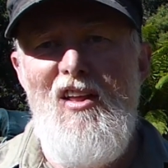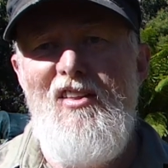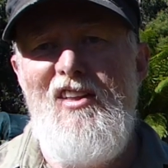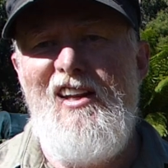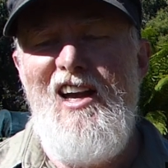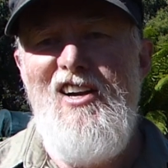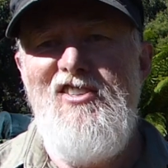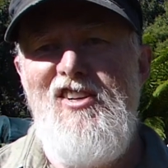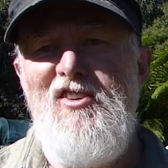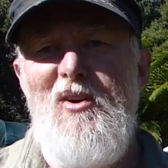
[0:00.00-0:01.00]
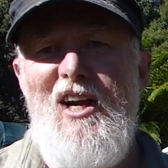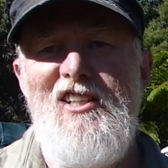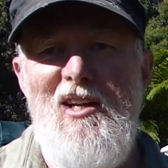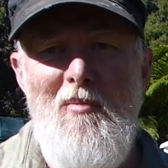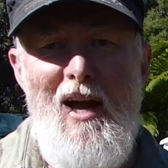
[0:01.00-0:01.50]
that goes into
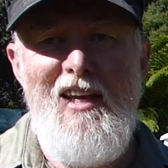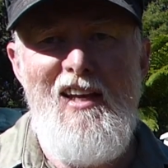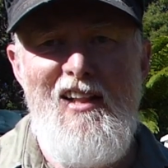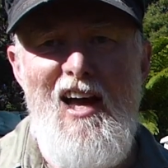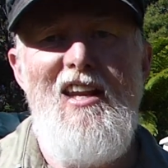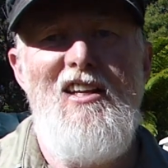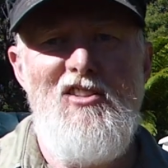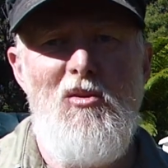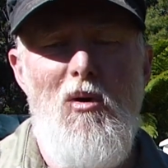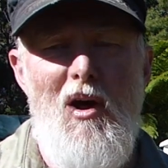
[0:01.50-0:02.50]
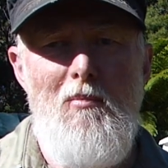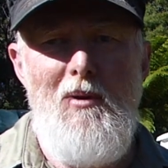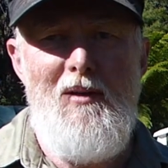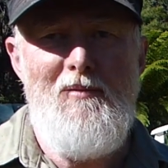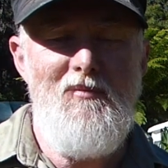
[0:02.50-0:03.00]
actually making that, it's quite a
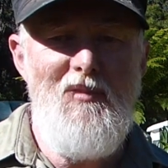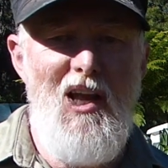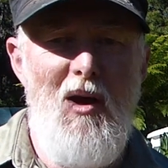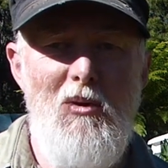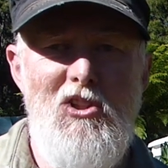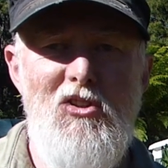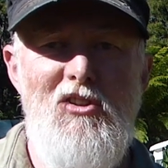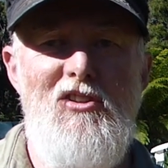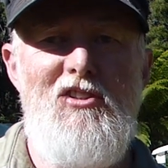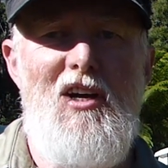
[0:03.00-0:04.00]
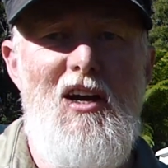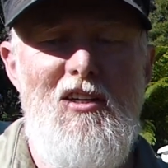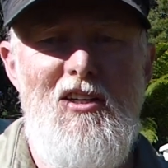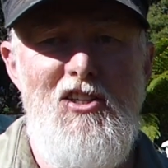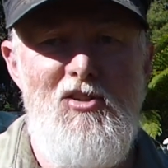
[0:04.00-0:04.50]
bit, and we shouldn't
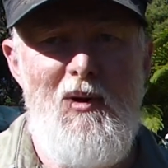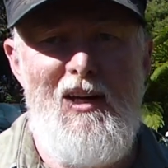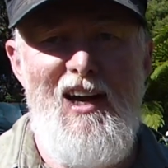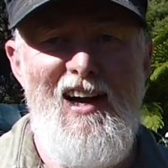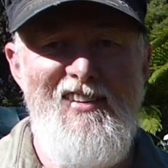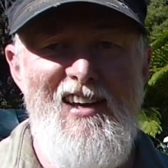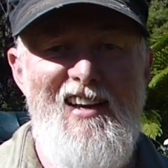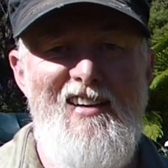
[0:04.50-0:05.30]
disregard that.